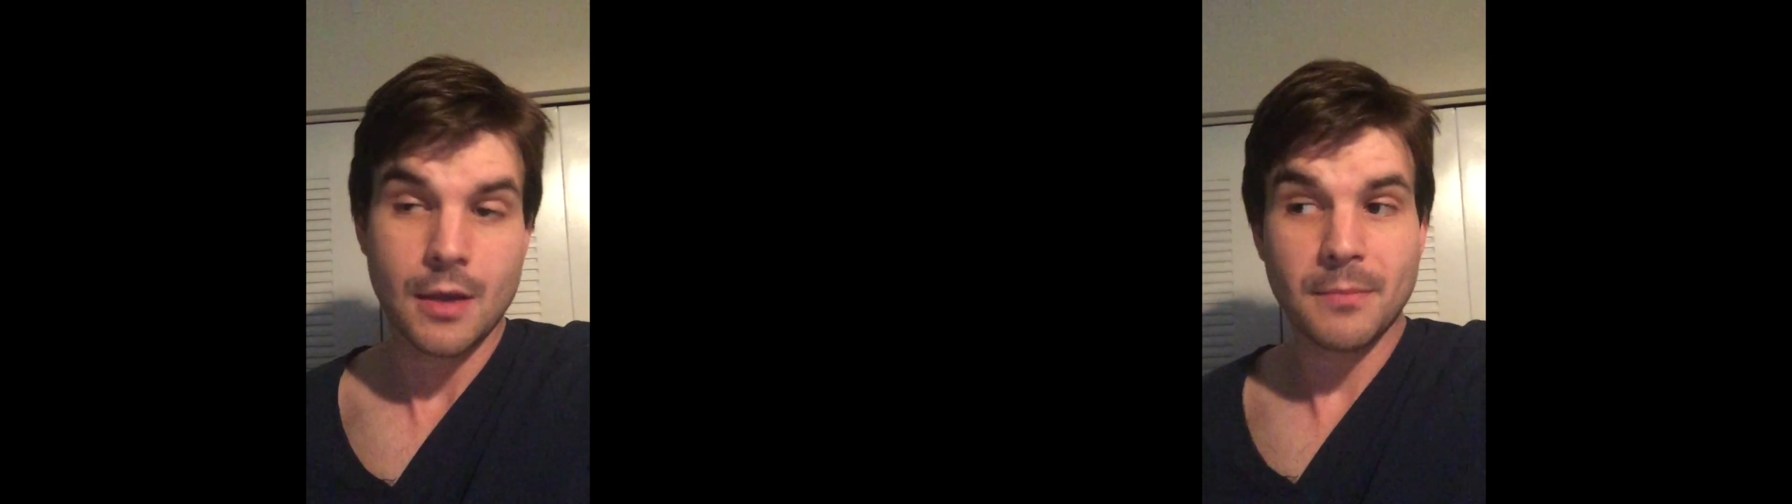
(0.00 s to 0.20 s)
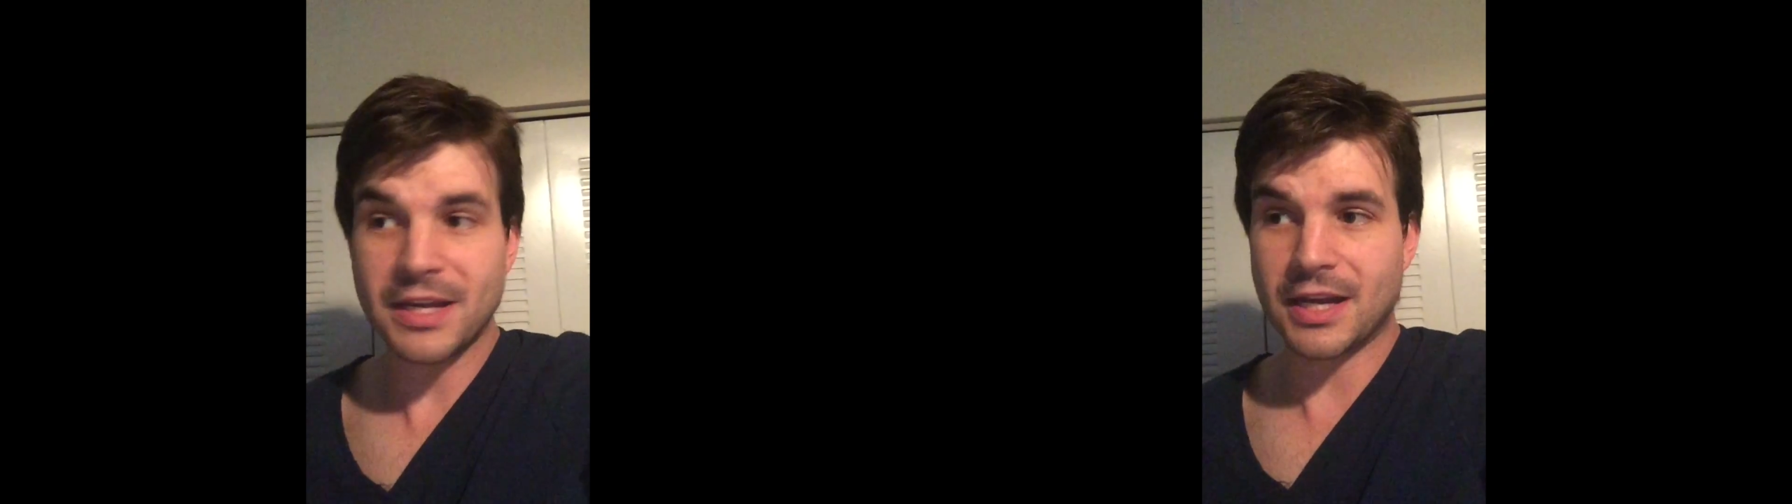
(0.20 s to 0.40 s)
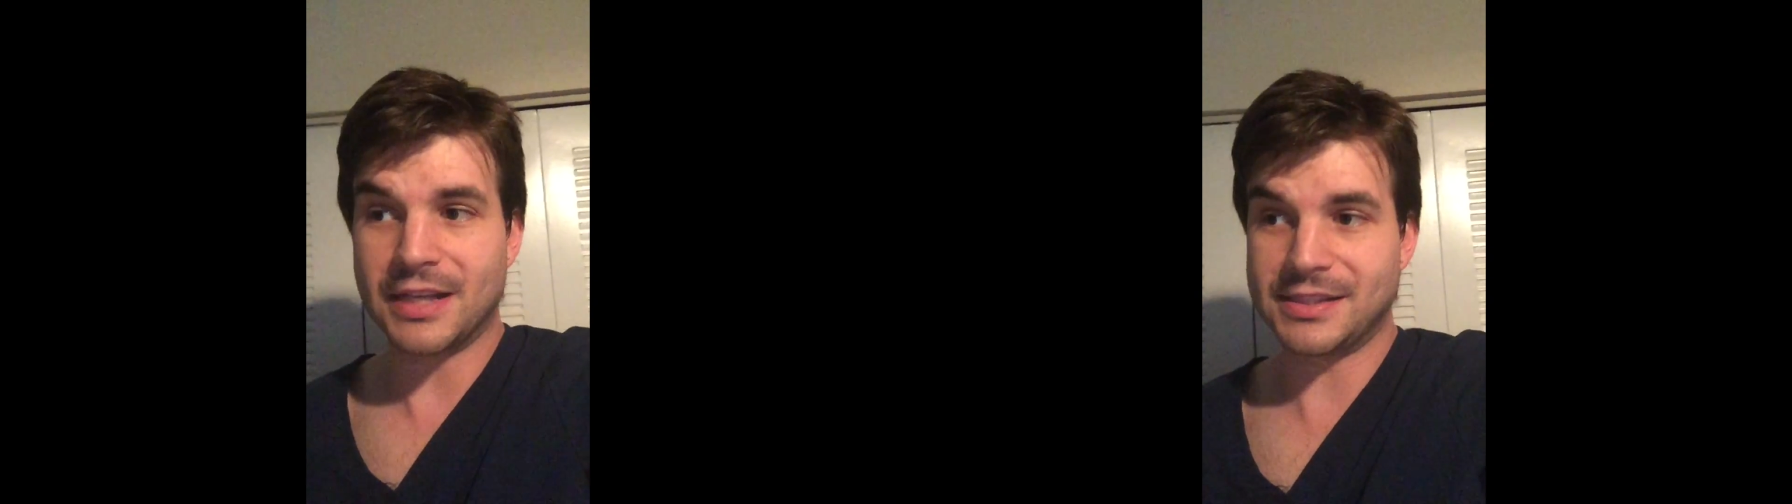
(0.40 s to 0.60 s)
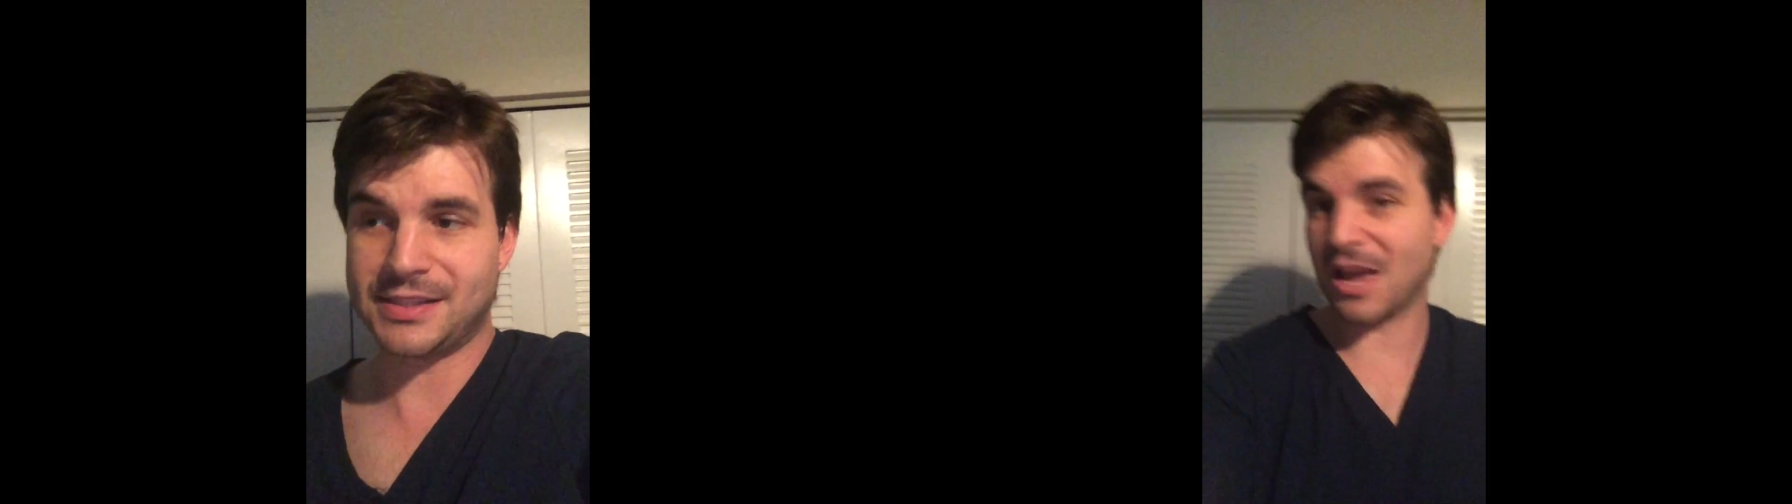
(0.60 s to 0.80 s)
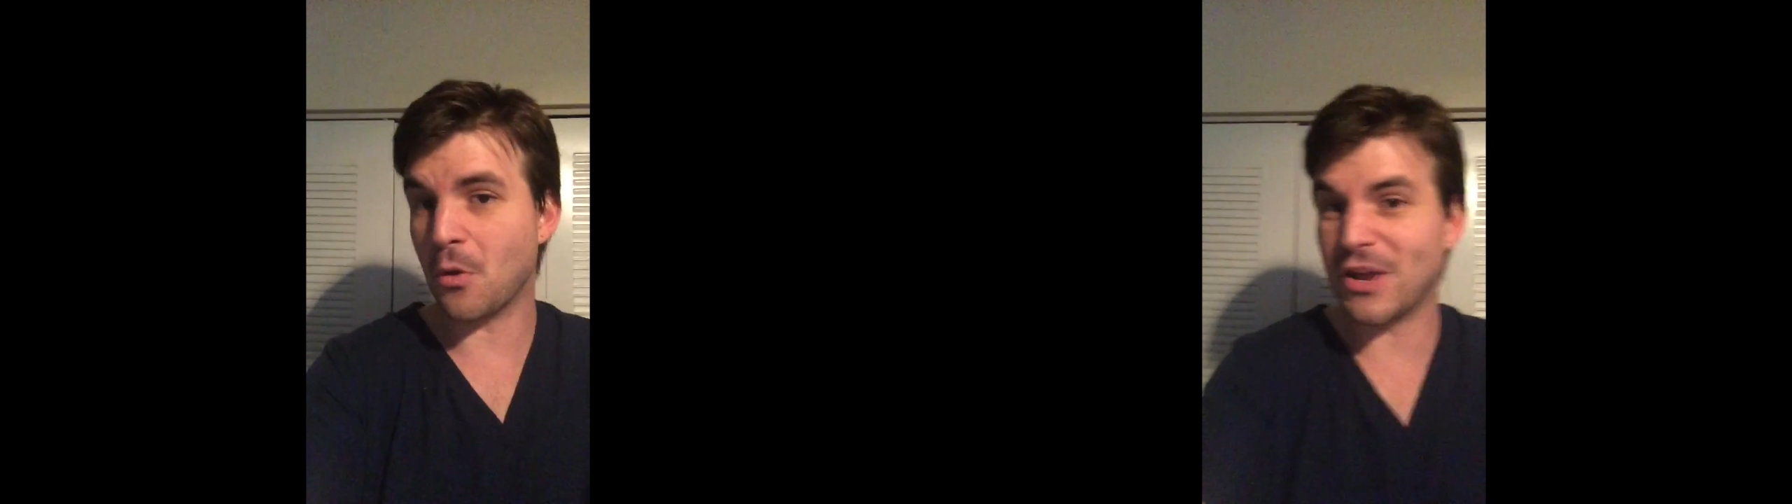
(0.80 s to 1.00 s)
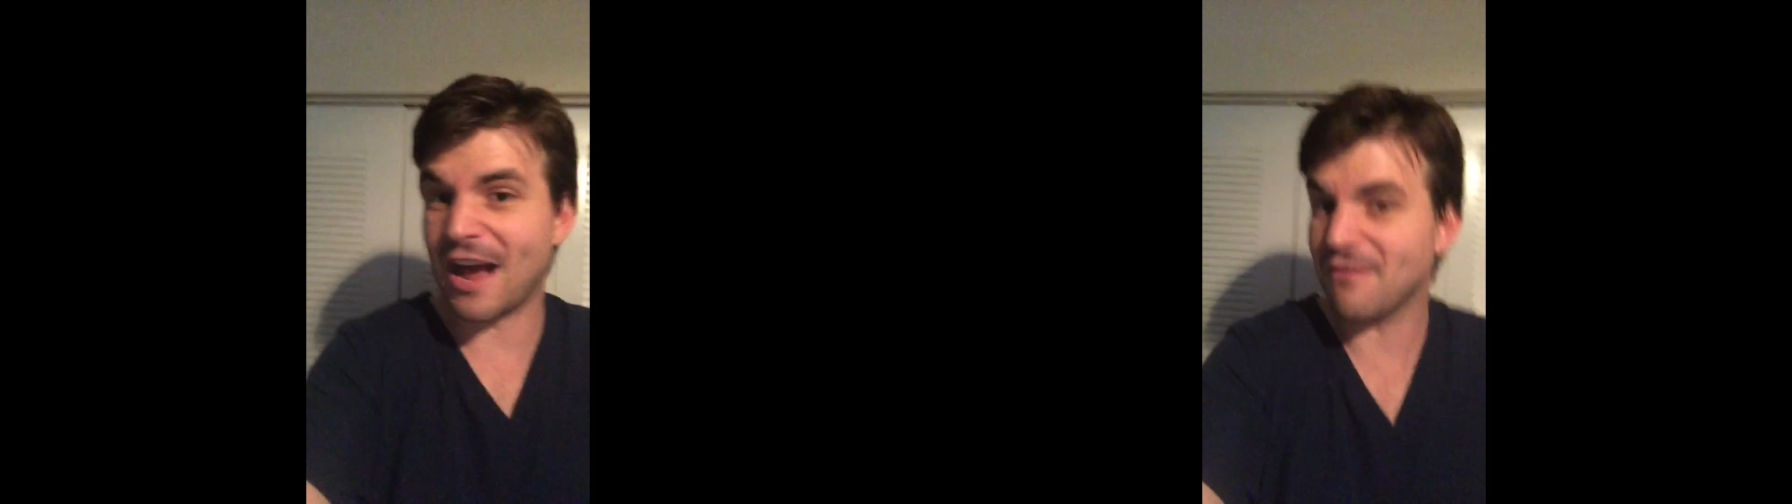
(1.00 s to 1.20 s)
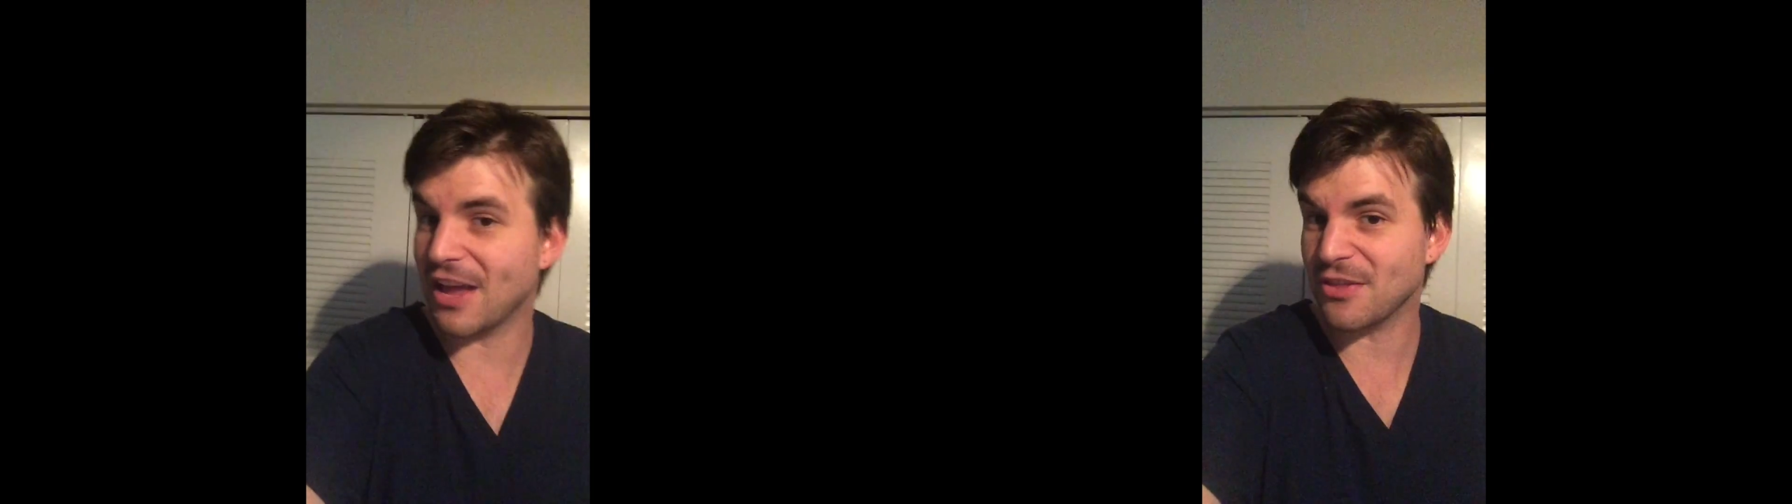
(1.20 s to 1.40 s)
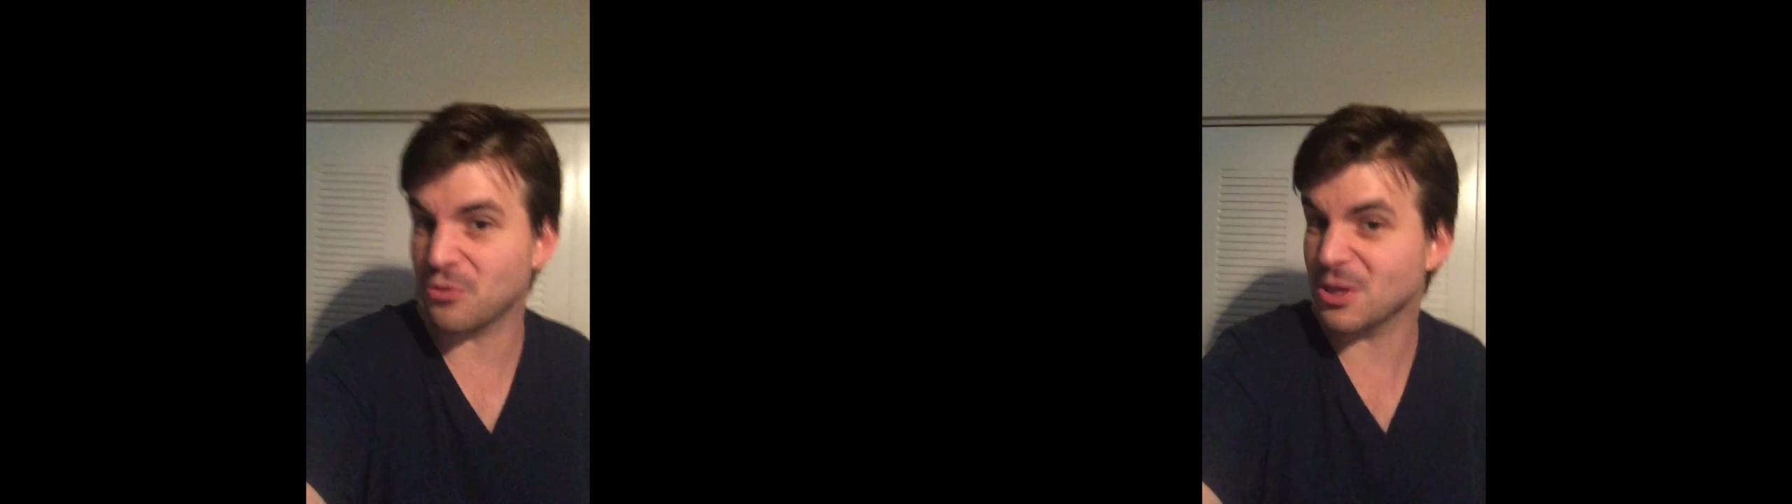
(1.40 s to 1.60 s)
Because they only have
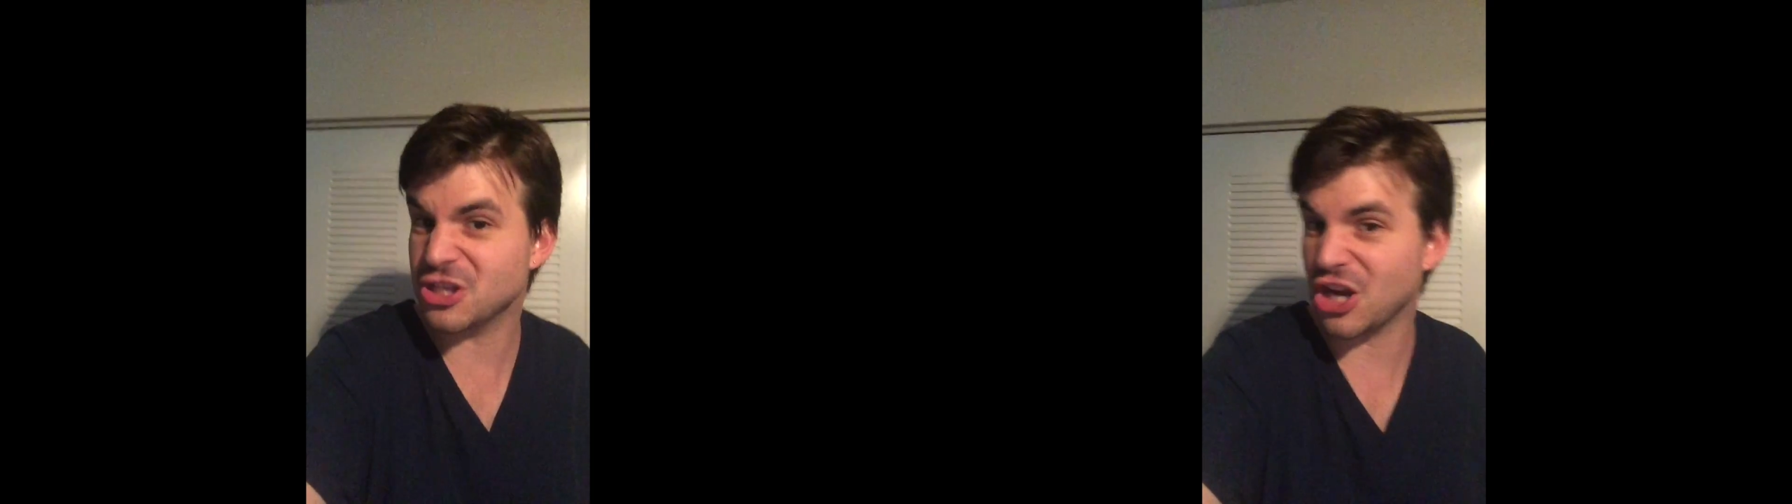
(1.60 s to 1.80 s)
like 3